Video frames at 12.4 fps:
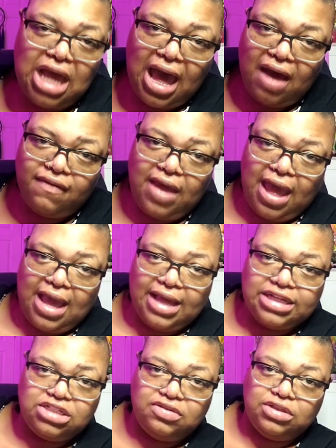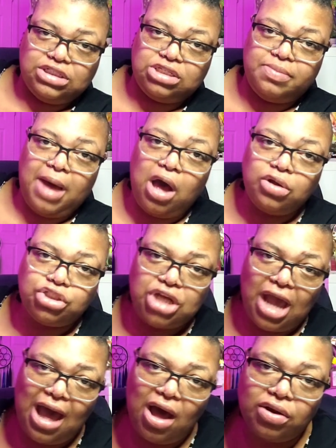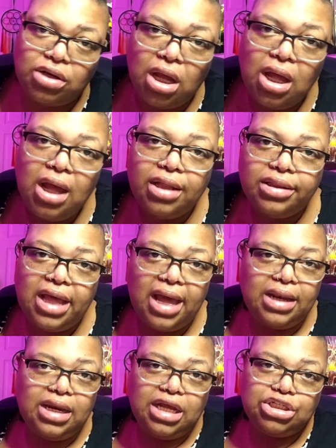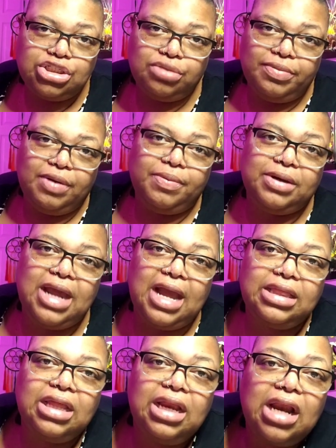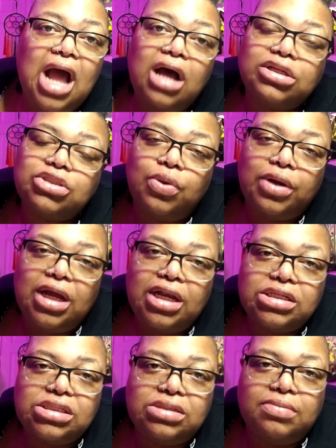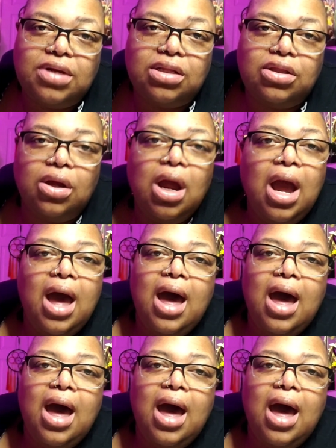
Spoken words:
have a small child that needs to be protected and also an innocent mother,